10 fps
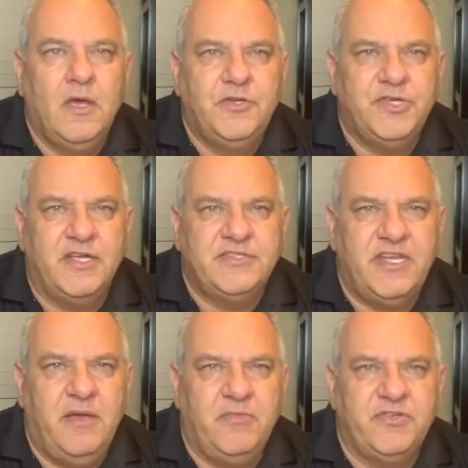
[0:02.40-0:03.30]
John
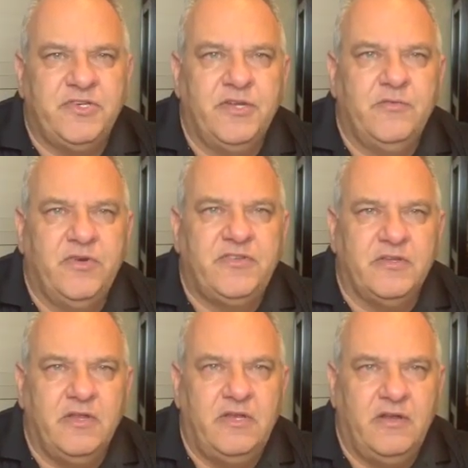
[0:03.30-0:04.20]
Samuelsen
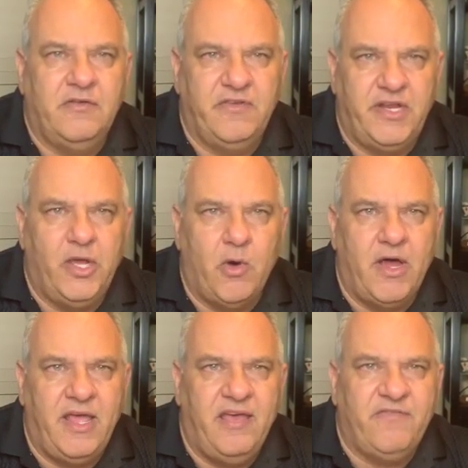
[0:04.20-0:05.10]
recently did a video
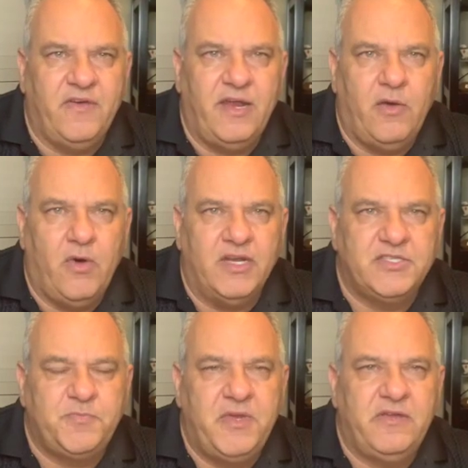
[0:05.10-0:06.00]
on AMFA, and I want to
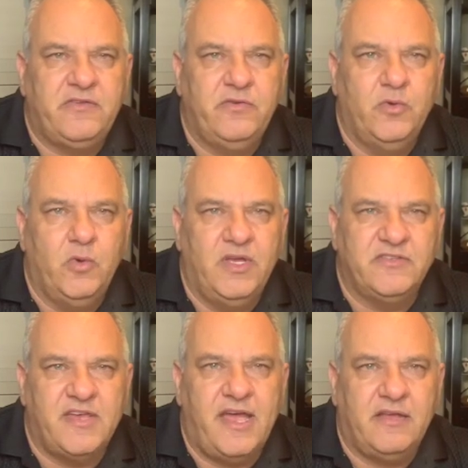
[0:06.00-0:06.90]
speak to
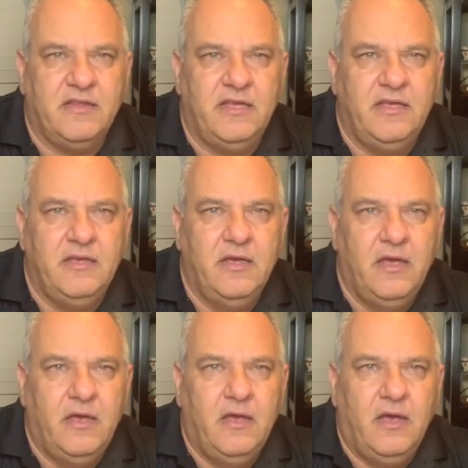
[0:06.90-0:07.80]
exactly
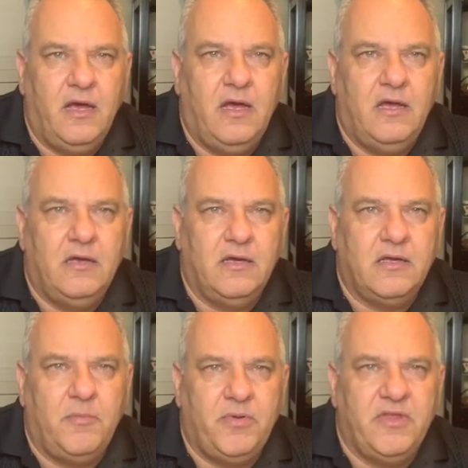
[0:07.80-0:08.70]
a
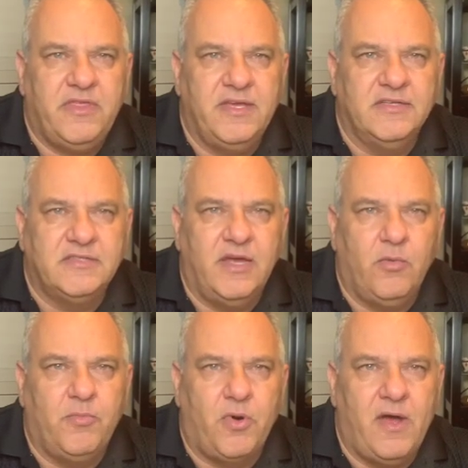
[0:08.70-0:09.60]
couple of things that
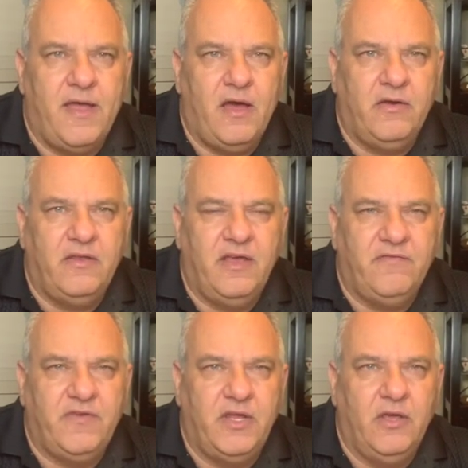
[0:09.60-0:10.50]
were brought out in
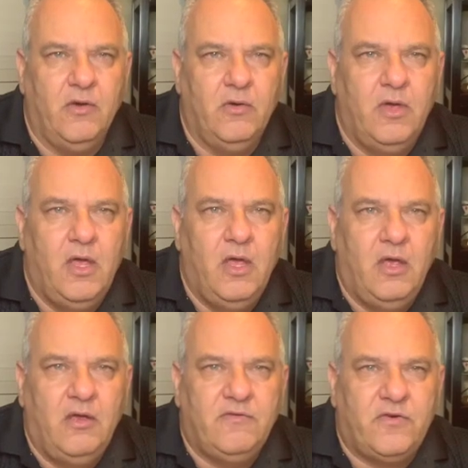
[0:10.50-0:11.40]
that video.
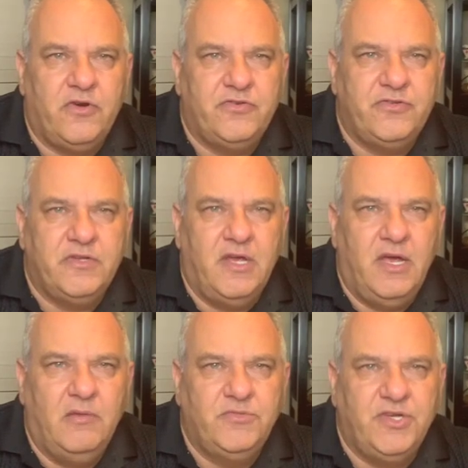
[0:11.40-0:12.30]
First,
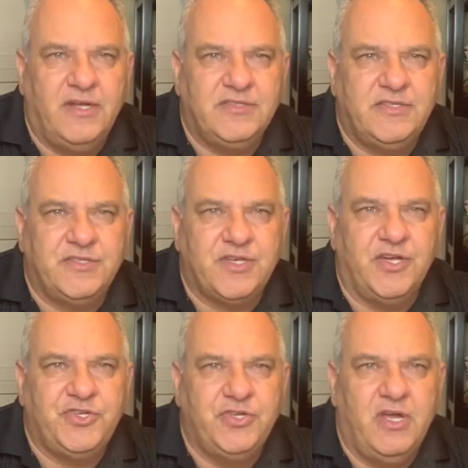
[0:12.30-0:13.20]
John's
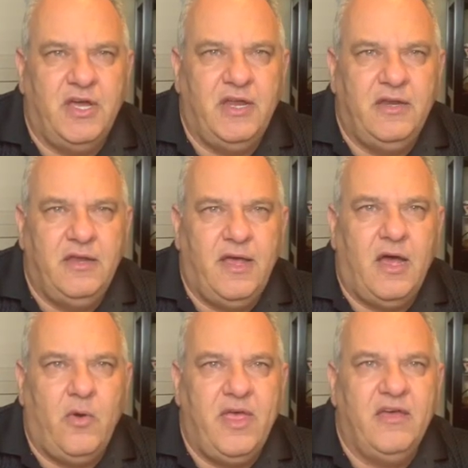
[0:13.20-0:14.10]
discussion on
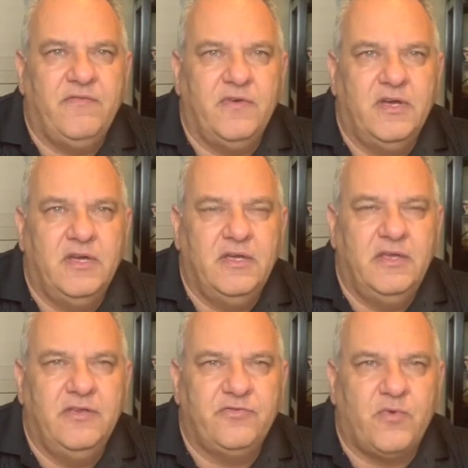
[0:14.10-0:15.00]
how AMFA
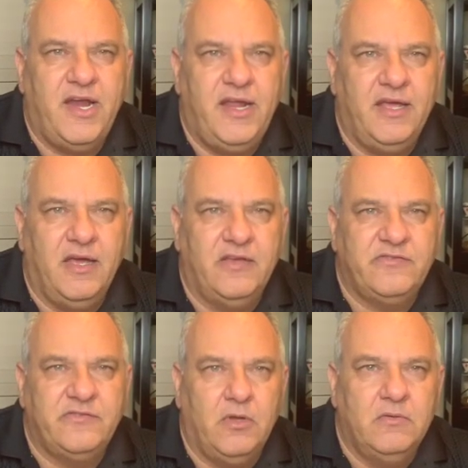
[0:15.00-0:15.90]
is rating
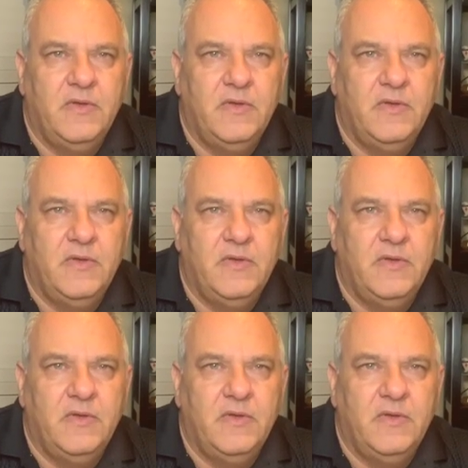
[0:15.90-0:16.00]
us.